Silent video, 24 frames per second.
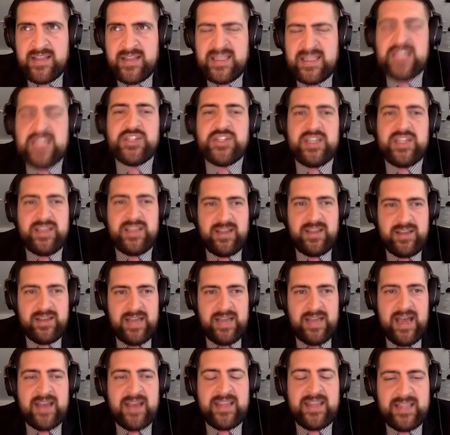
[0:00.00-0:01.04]
Nietzsche. Yeah.
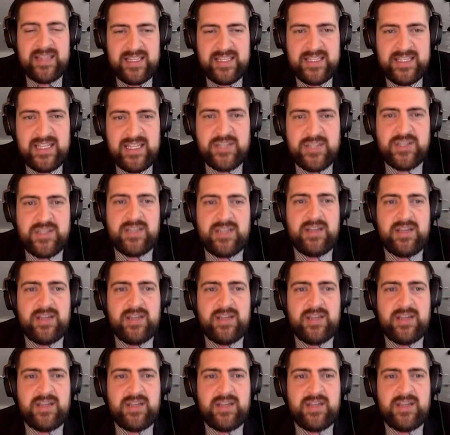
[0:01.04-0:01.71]
I think that's Nietzsche.